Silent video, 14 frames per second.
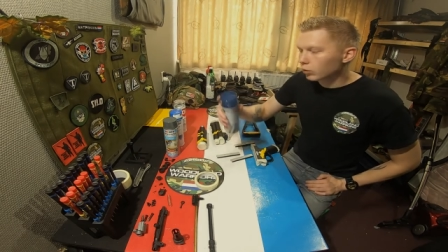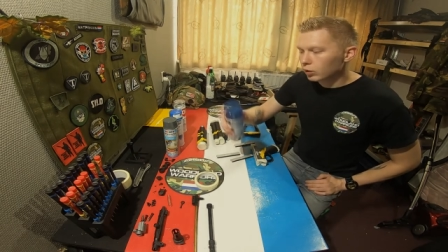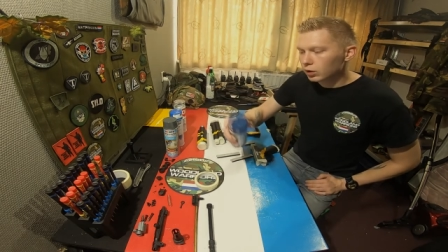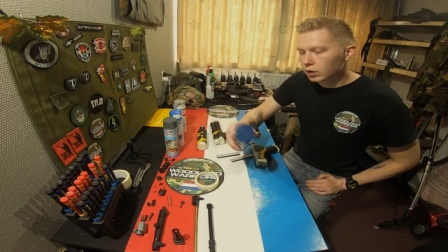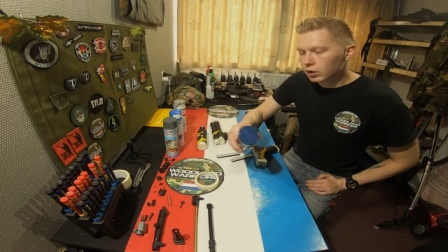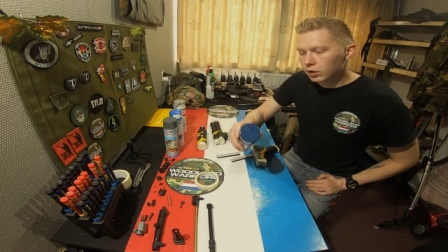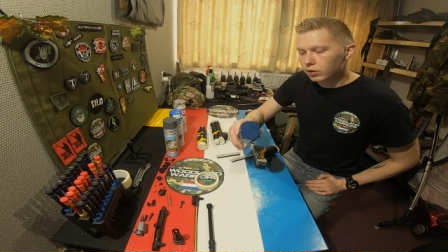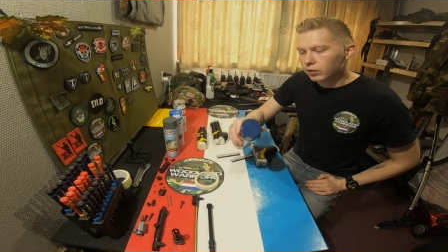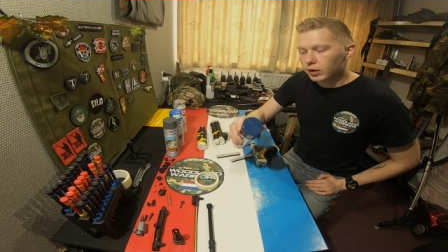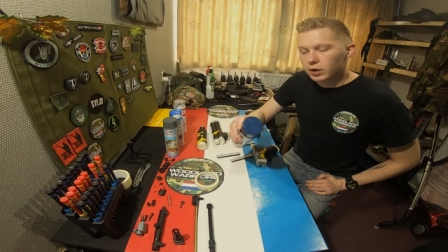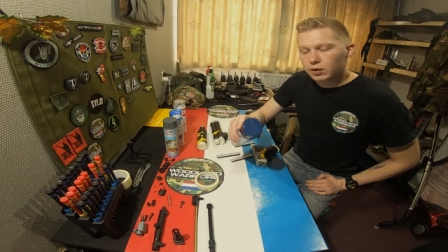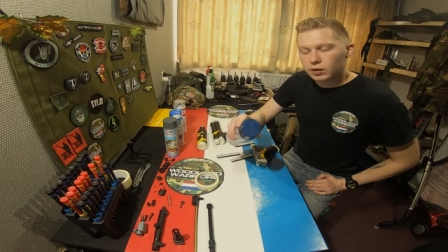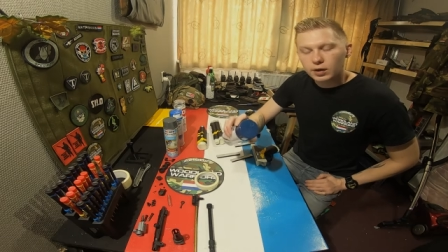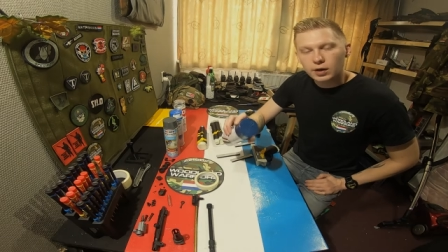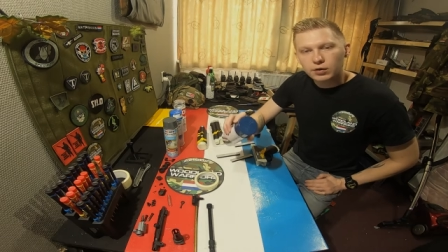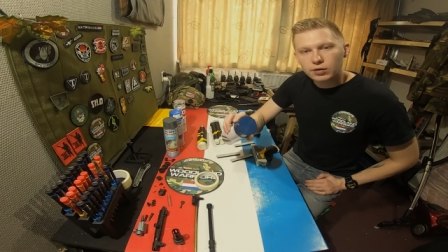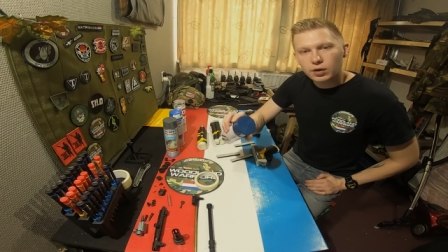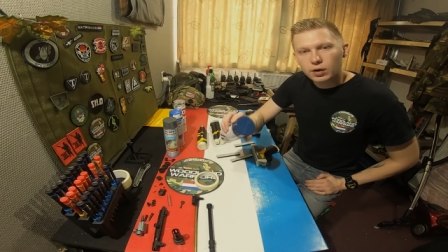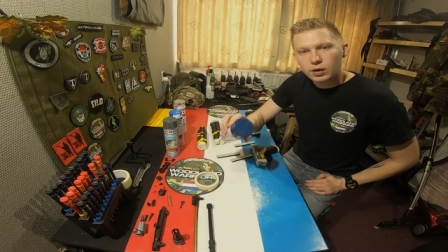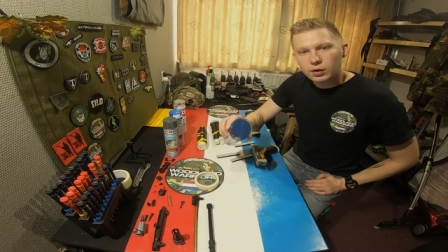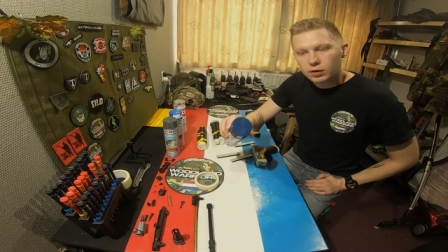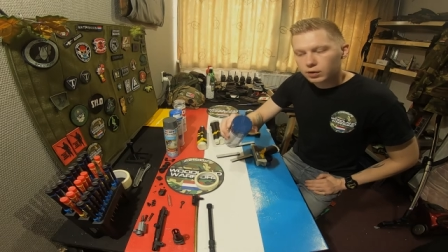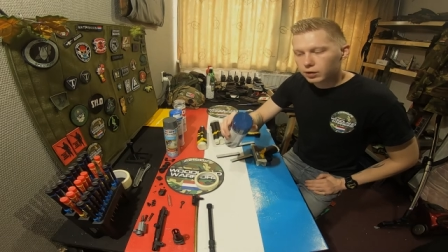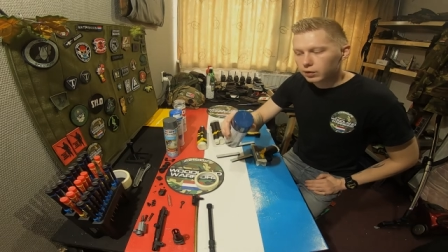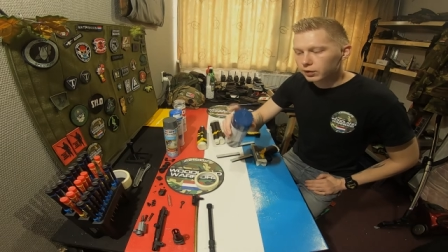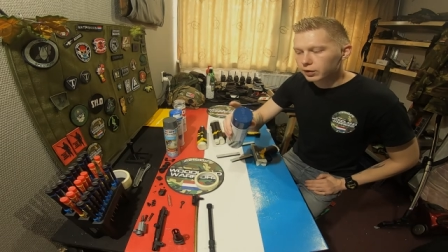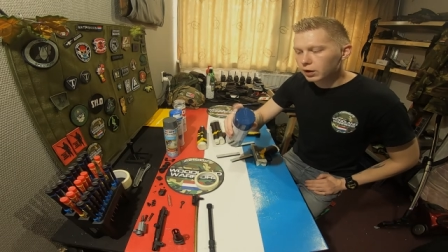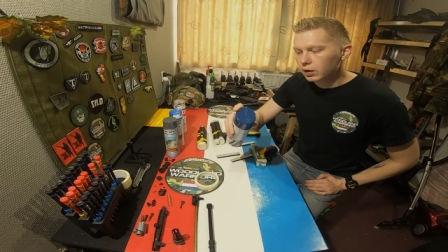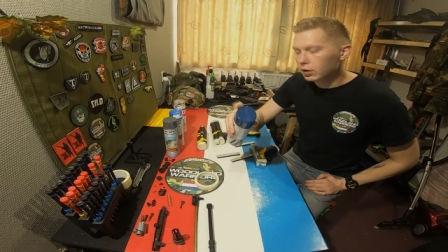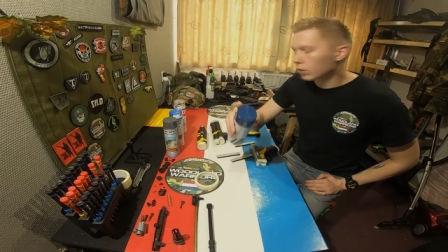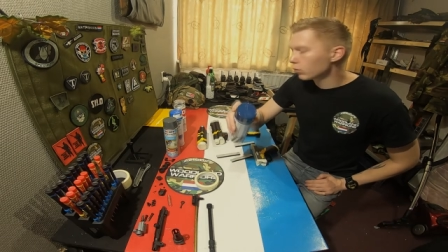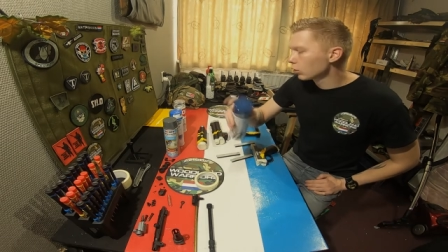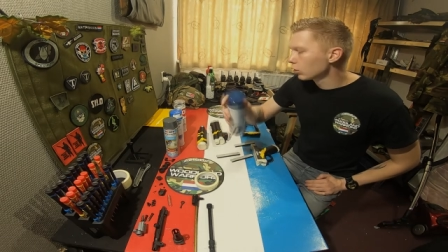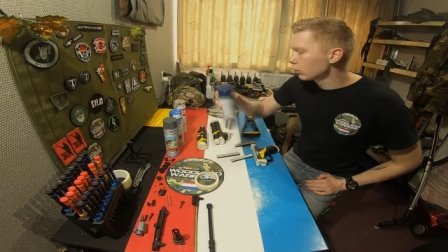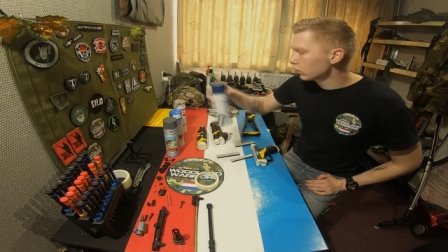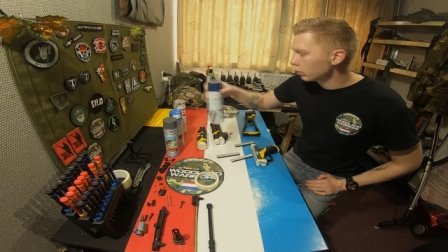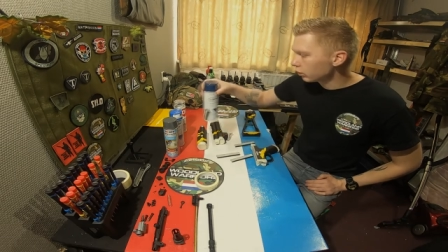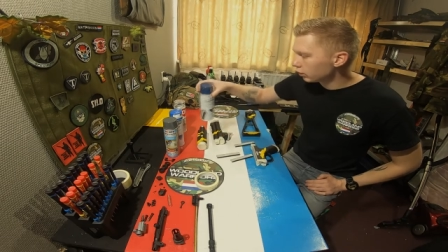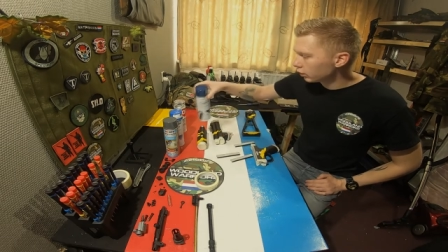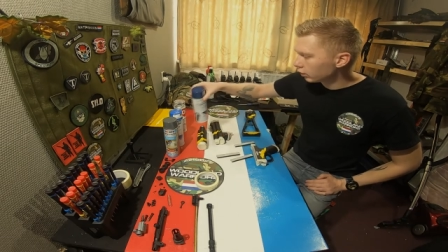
we're gonna take our next color a darker blue